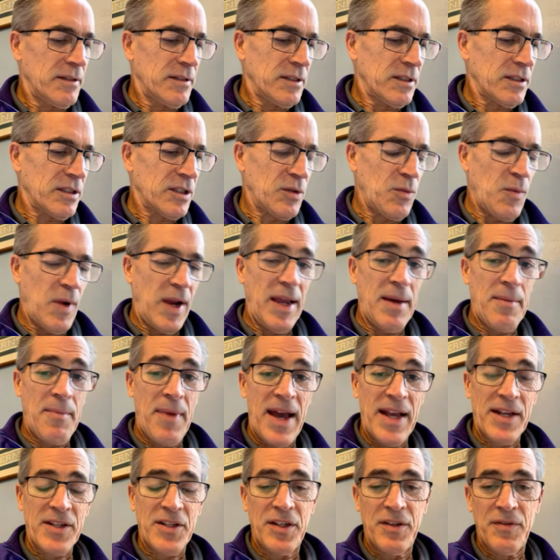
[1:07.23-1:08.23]
swam
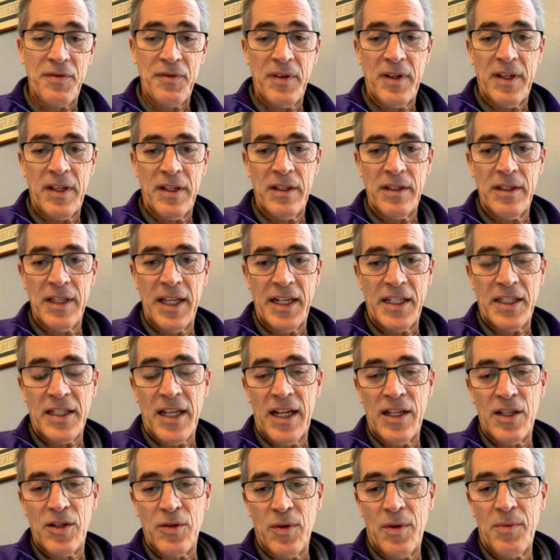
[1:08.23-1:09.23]
actually at
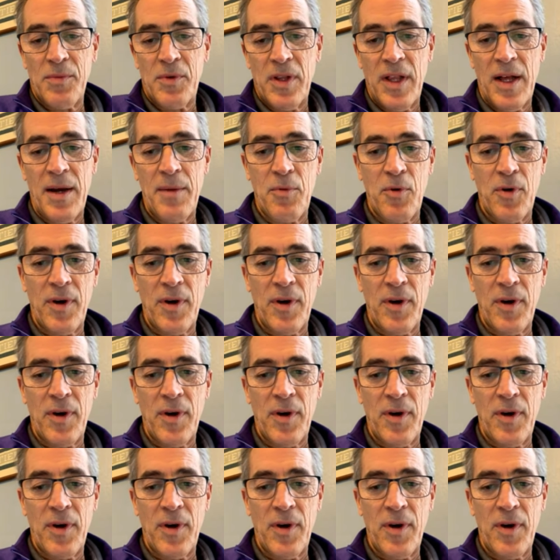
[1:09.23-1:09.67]
Lakeside Swim Club,